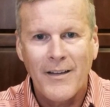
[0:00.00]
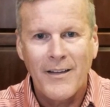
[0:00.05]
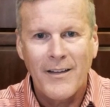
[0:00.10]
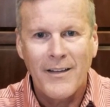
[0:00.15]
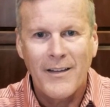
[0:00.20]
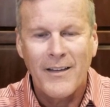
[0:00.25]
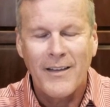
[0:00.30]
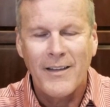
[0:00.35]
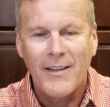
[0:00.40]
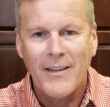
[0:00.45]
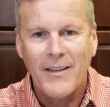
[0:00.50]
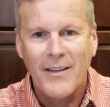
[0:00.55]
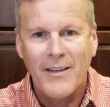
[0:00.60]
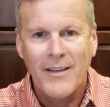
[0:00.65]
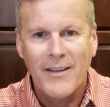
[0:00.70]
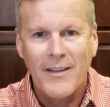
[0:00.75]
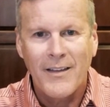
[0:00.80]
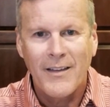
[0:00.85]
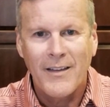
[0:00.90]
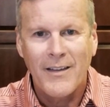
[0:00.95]

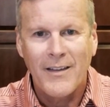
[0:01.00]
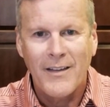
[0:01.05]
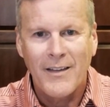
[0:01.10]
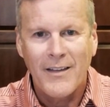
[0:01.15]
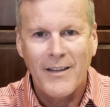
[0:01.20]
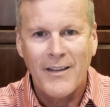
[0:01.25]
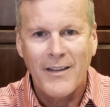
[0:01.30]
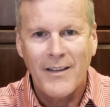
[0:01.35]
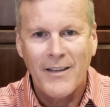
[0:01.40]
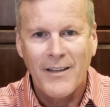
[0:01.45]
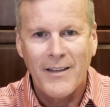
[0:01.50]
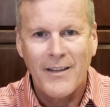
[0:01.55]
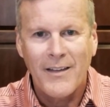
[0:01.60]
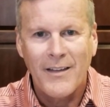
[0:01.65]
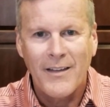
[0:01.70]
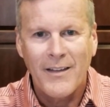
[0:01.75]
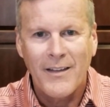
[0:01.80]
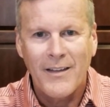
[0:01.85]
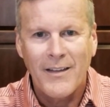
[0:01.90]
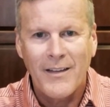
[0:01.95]

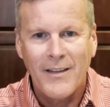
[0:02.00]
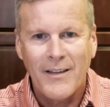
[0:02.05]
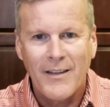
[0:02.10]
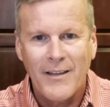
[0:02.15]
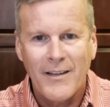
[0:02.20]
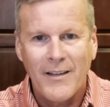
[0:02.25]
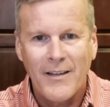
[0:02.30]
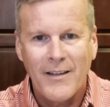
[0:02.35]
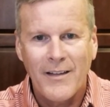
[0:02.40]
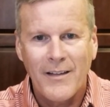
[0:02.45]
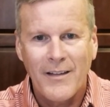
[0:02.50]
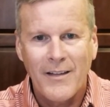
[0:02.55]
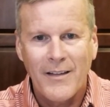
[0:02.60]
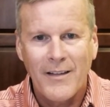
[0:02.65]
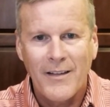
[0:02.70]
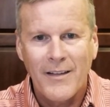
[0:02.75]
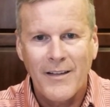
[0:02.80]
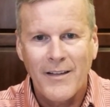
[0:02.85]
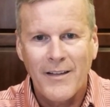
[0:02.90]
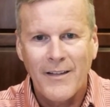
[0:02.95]

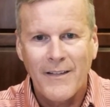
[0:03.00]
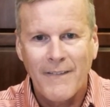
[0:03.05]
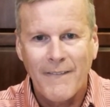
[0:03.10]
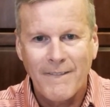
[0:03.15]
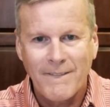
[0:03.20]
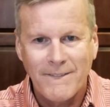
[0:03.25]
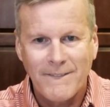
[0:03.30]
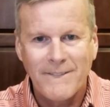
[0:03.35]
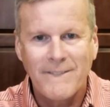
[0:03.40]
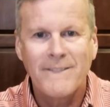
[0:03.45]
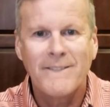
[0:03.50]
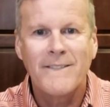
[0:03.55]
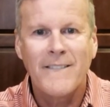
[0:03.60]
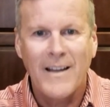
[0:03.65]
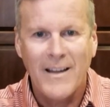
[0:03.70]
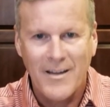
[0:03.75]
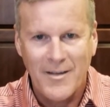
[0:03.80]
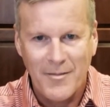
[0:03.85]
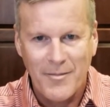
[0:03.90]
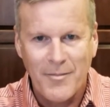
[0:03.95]

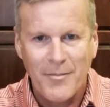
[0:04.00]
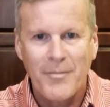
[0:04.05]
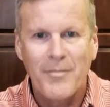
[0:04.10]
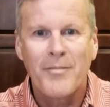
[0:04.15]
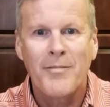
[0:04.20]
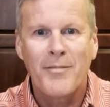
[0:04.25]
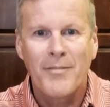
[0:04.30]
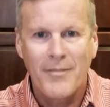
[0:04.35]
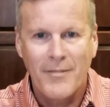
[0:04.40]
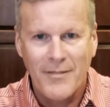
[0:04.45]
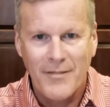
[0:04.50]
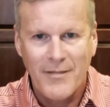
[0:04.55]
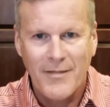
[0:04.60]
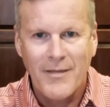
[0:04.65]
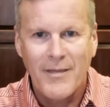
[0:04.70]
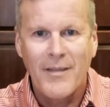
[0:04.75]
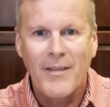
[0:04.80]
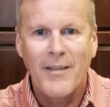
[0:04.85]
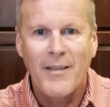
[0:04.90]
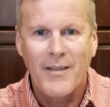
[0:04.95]

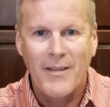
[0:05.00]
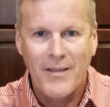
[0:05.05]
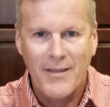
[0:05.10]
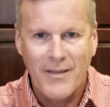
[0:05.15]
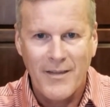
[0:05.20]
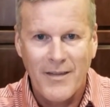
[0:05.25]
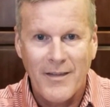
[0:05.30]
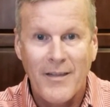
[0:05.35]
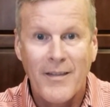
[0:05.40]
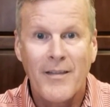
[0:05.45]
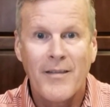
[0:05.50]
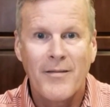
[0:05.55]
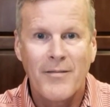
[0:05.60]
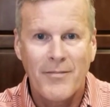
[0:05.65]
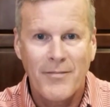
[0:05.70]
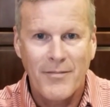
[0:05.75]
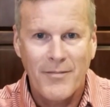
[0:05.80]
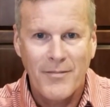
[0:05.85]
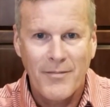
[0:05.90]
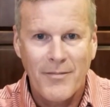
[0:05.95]

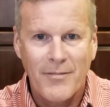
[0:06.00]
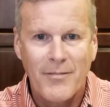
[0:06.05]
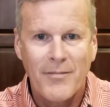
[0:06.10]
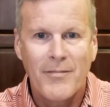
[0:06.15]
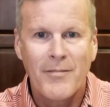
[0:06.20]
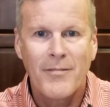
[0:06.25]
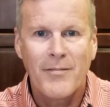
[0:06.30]
[no speech]